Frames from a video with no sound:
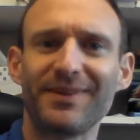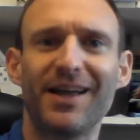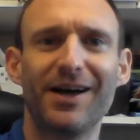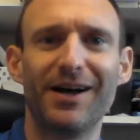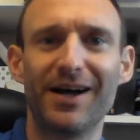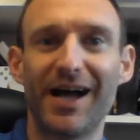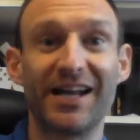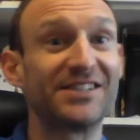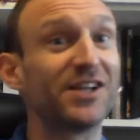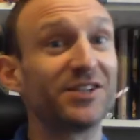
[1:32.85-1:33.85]
And
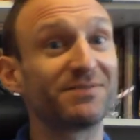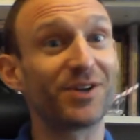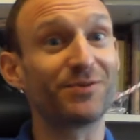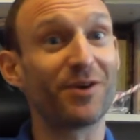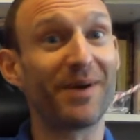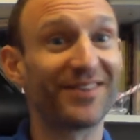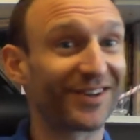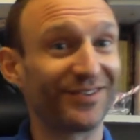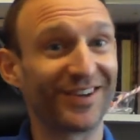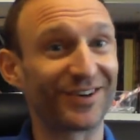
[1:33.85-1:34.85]
I don't know about
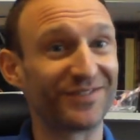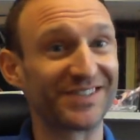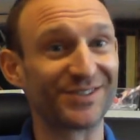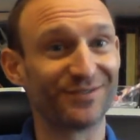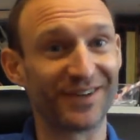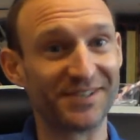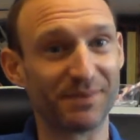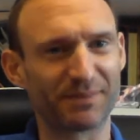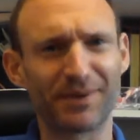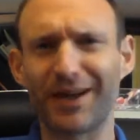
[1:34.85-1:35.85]
the conversation on
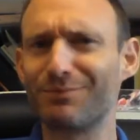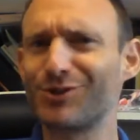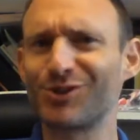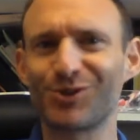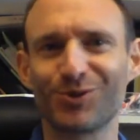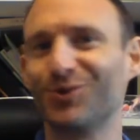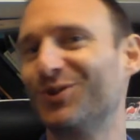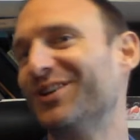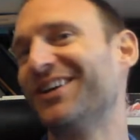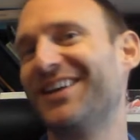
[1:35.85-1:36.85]
Facebook, but I'm
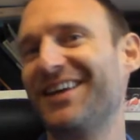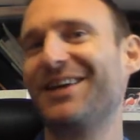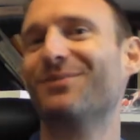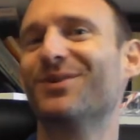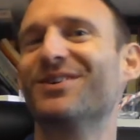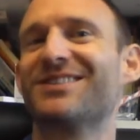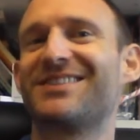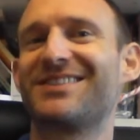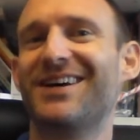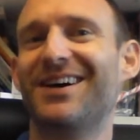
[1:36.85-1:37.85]
sure it
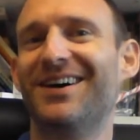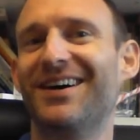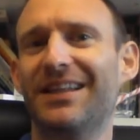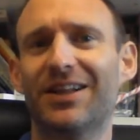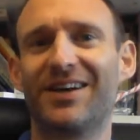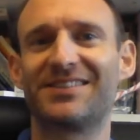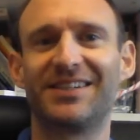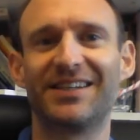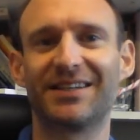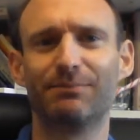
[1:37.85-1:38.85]
was
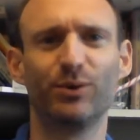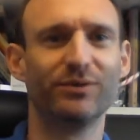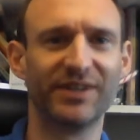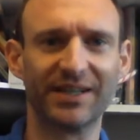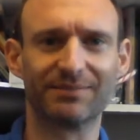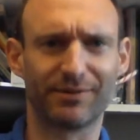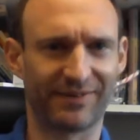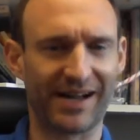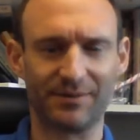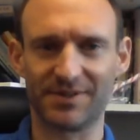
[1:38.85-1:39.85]
enlightening, moving,
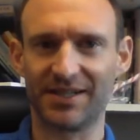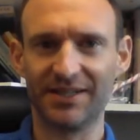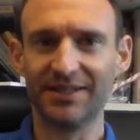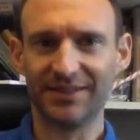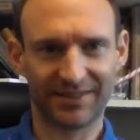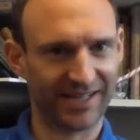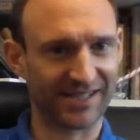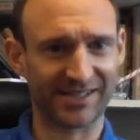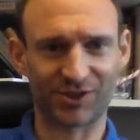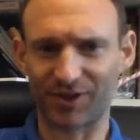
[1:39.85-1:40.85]
profound,
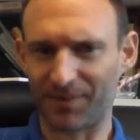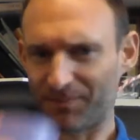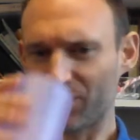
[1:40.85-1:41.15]
etc.